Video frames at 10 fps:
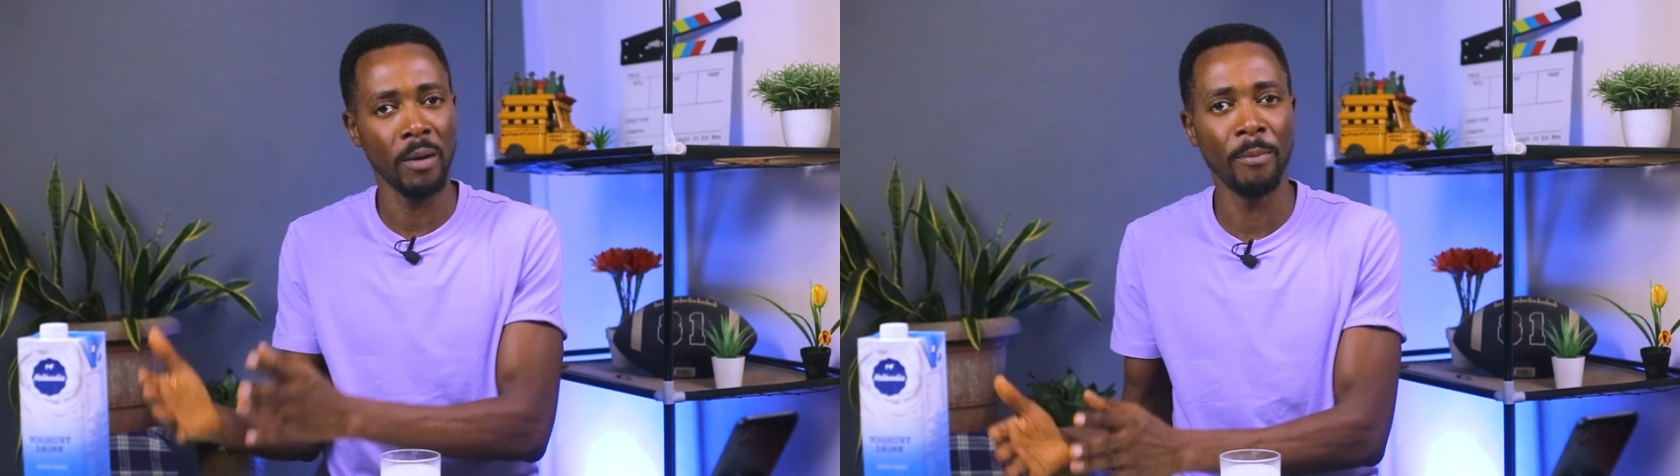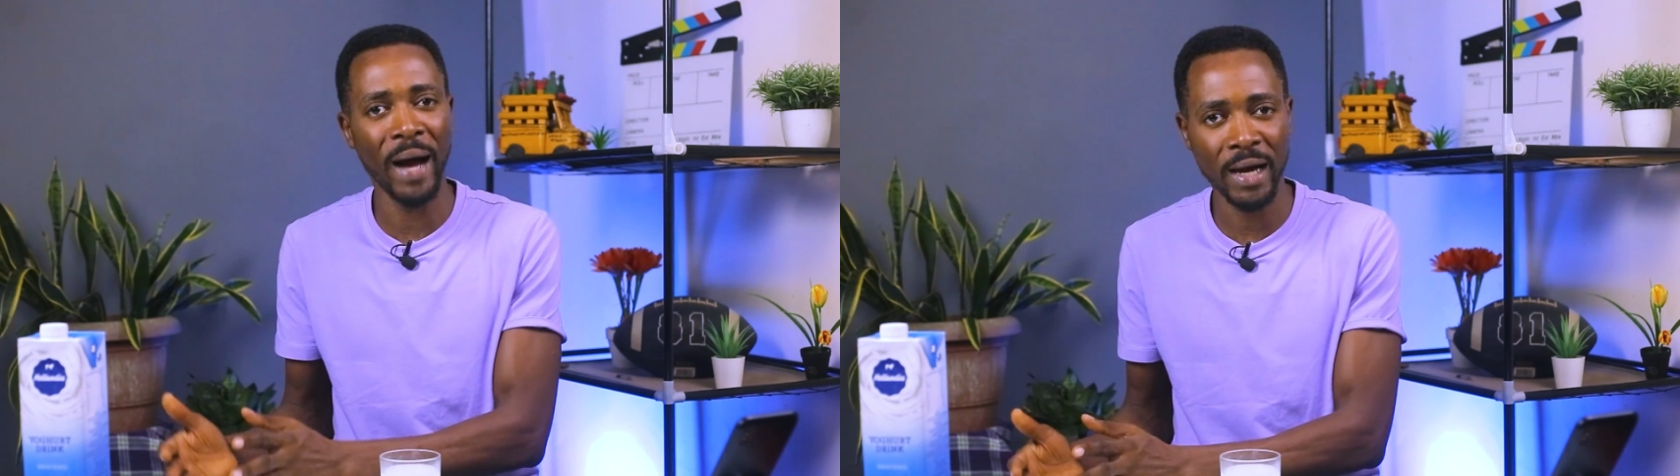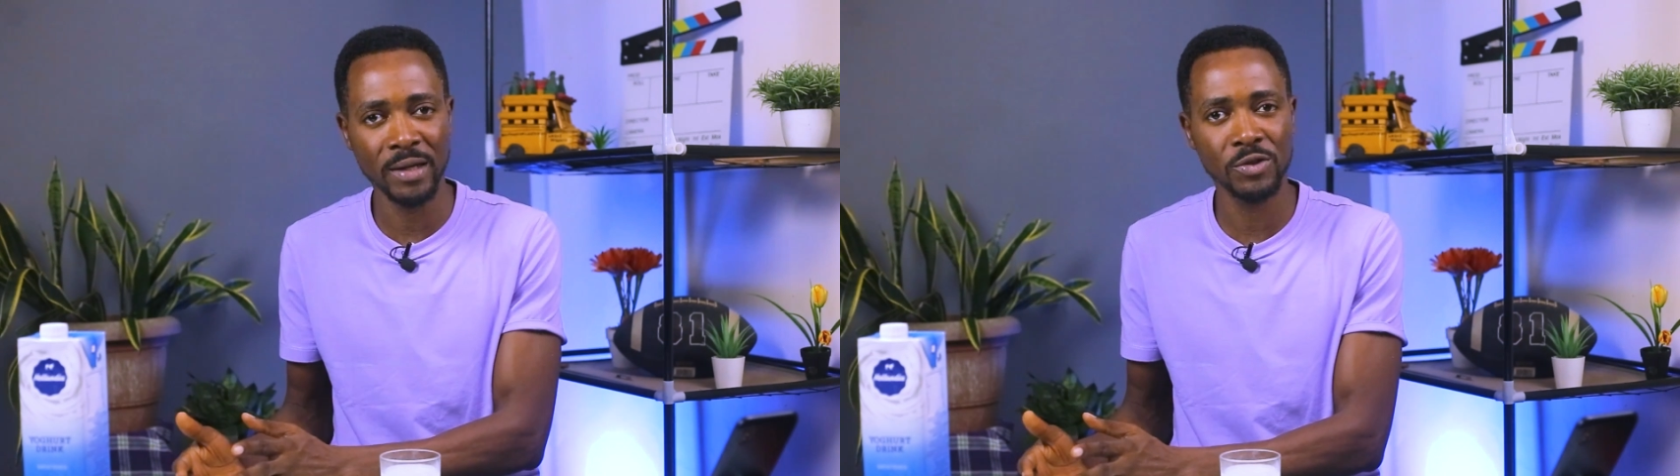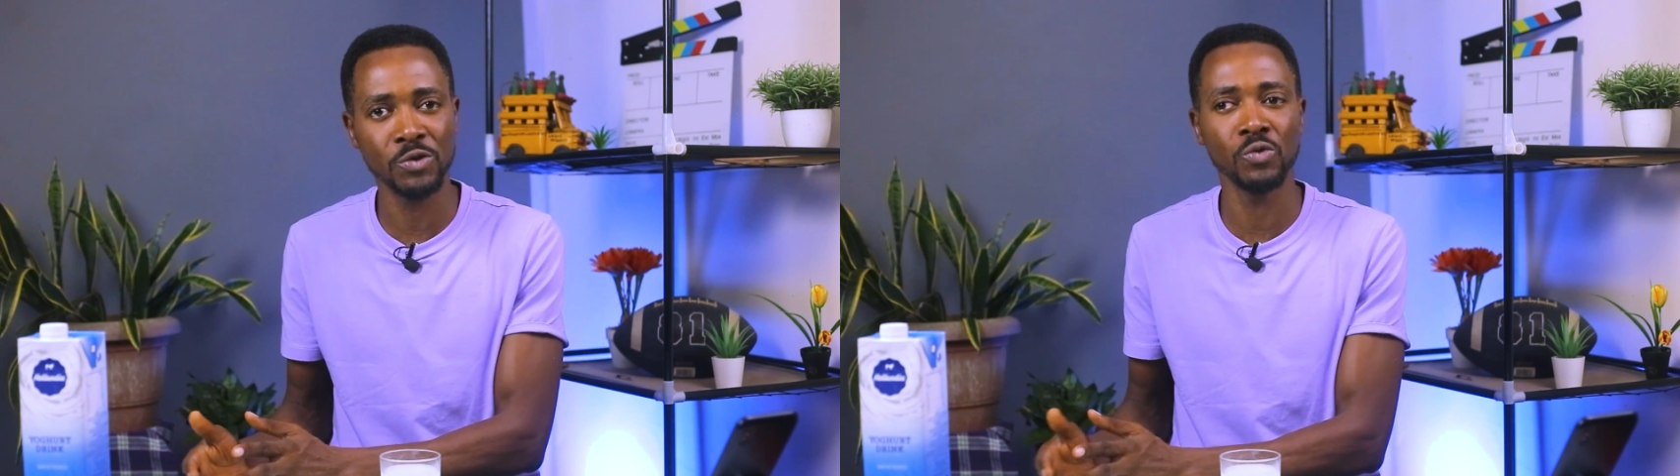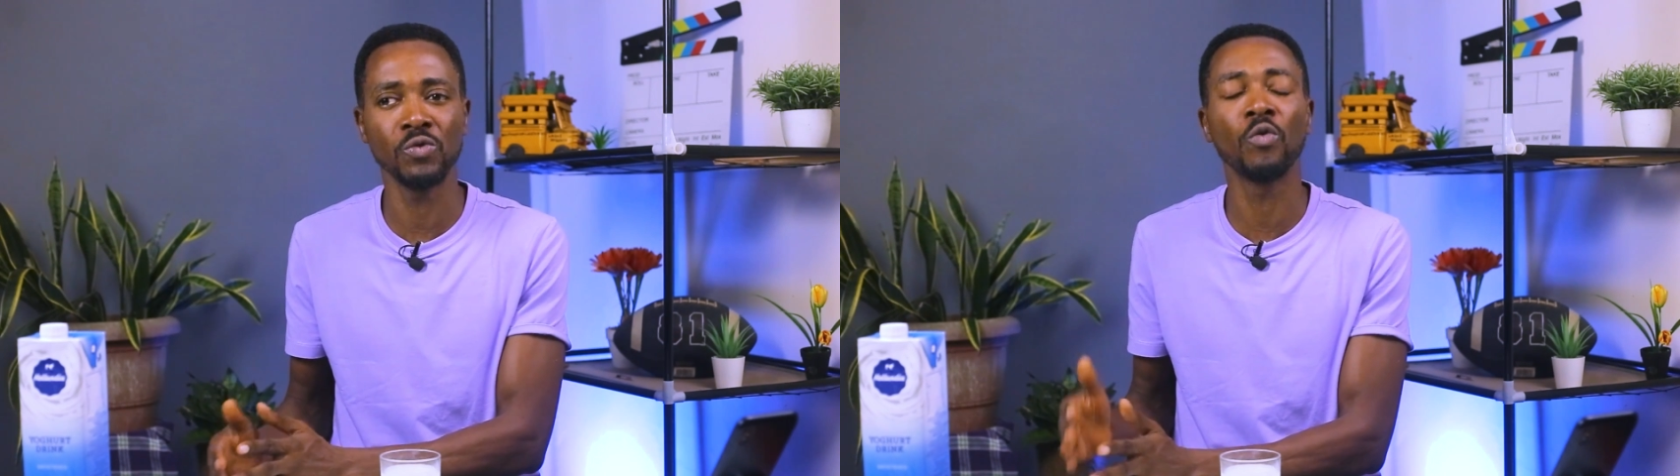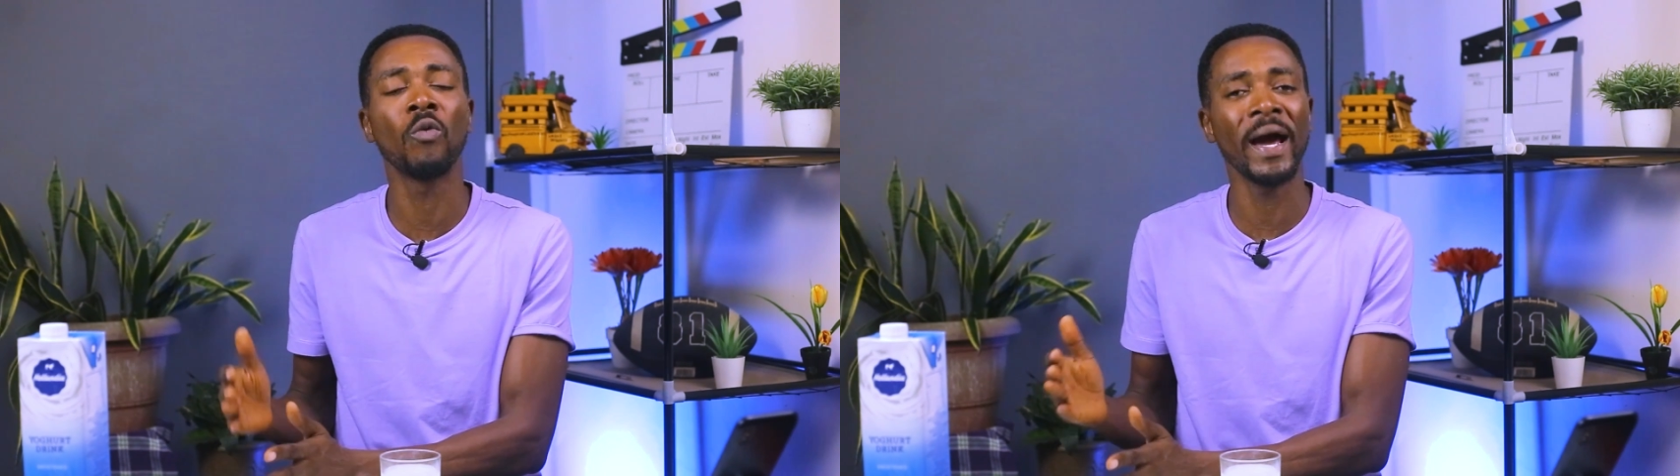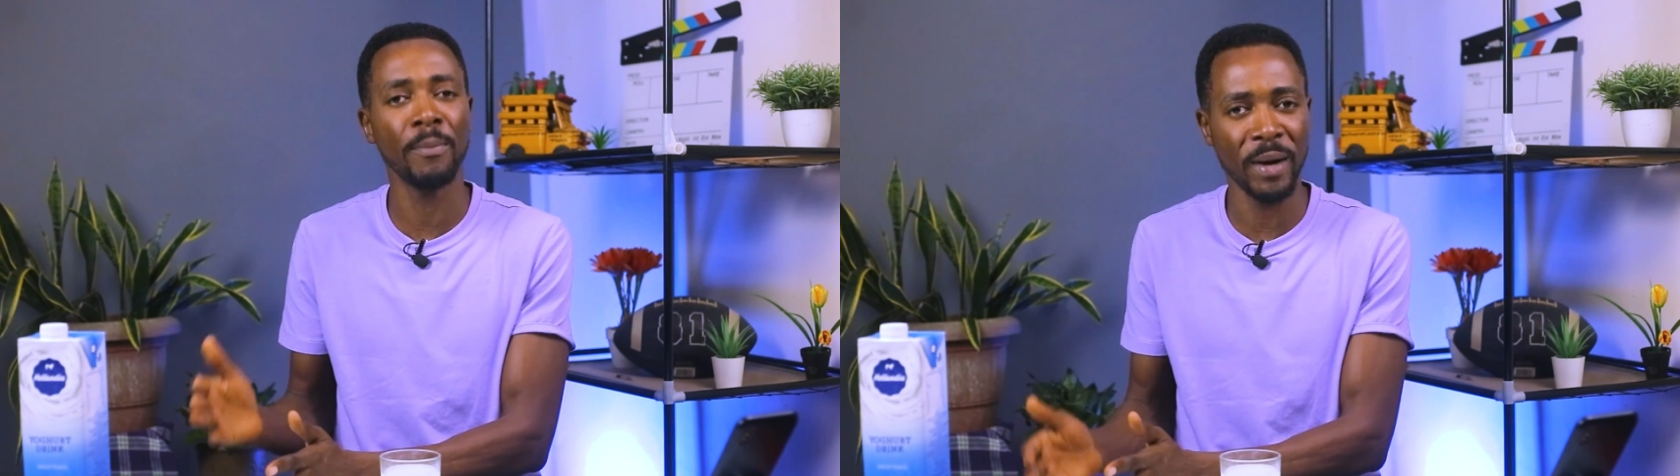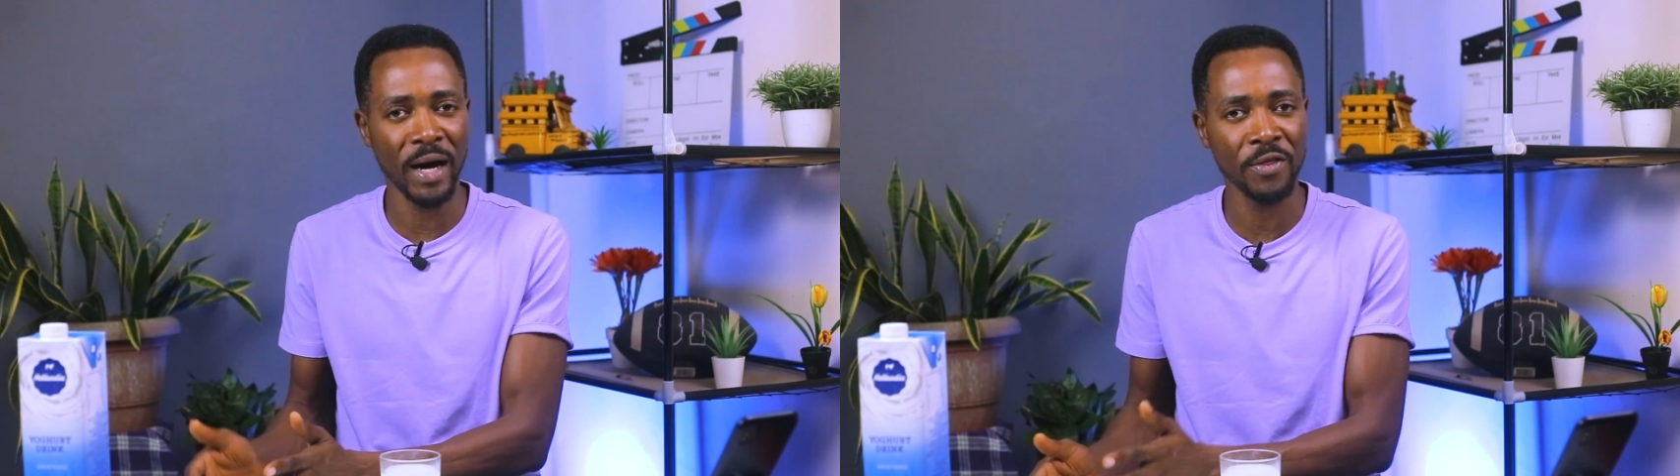back to the right
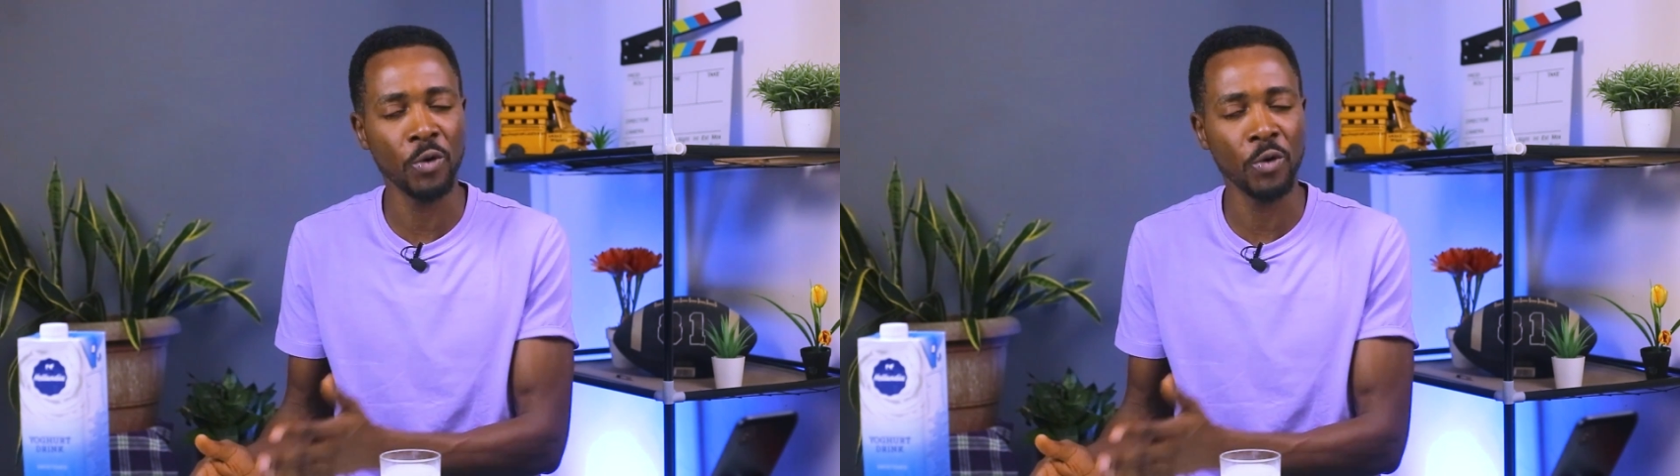path.